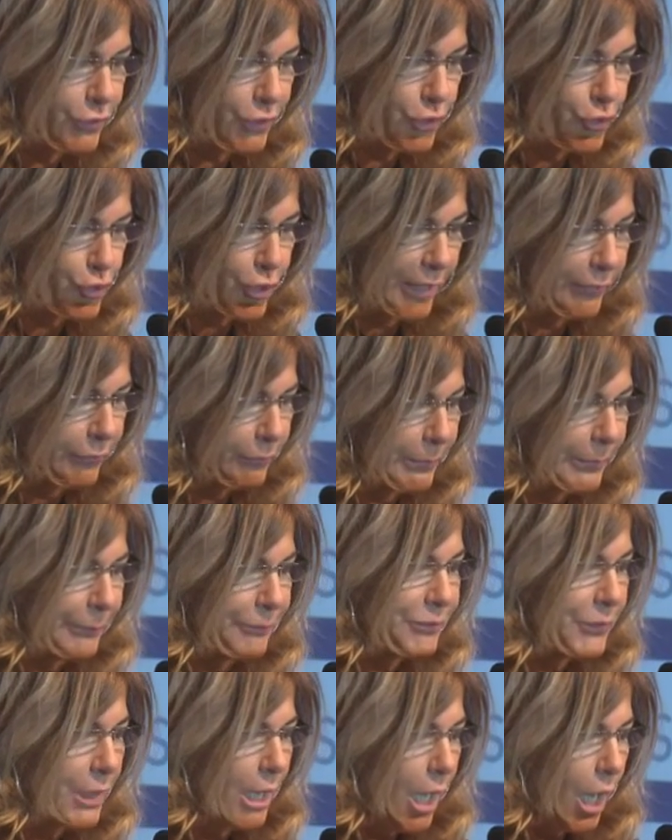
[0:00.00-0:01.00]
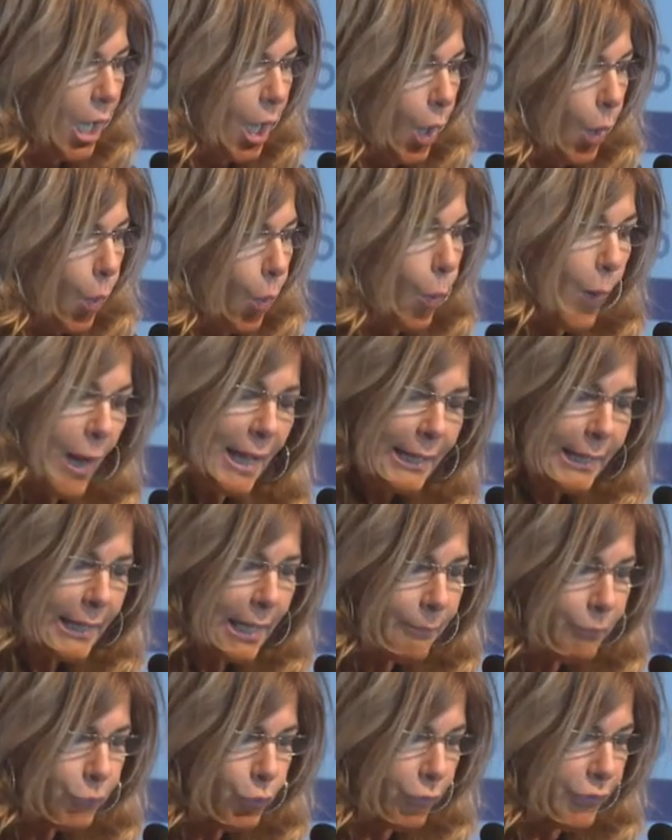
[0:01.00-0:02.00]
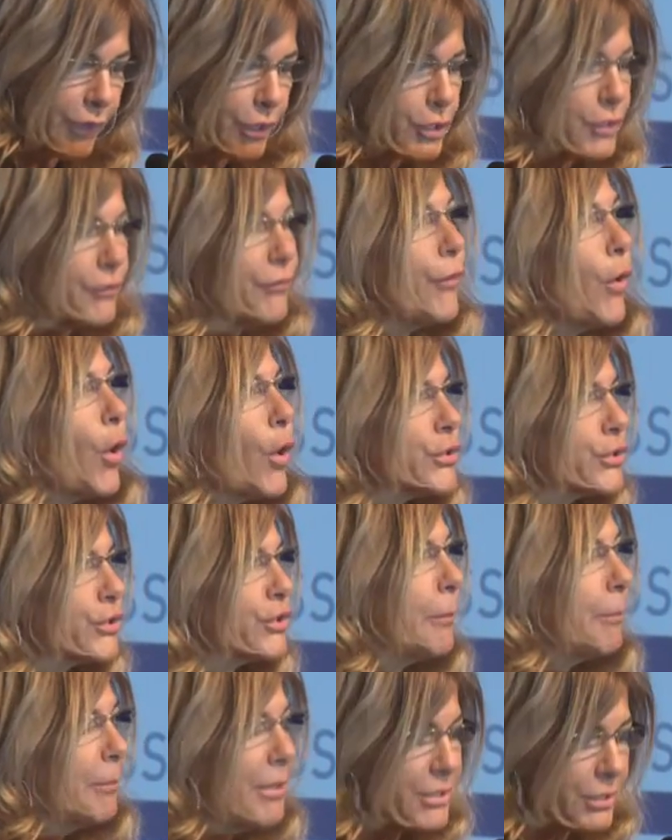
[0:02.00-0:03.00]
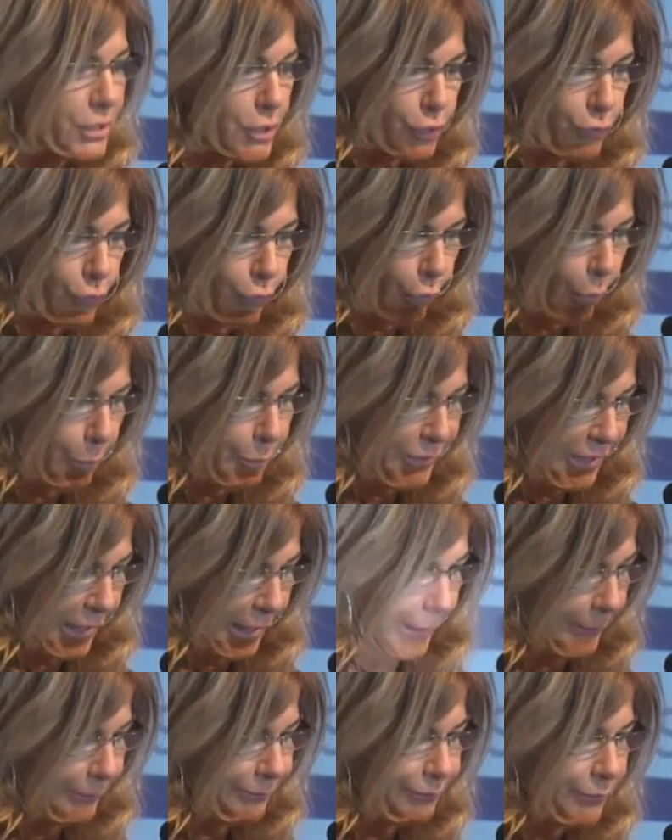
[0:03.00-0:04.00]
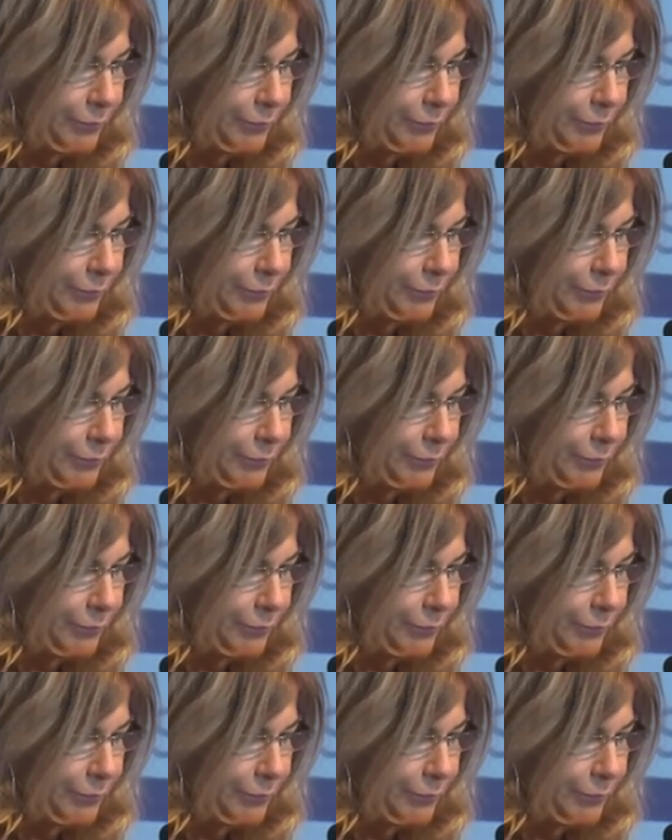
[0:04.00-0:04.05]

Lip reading: and gentlemen, welcome to this first Business Europe Day.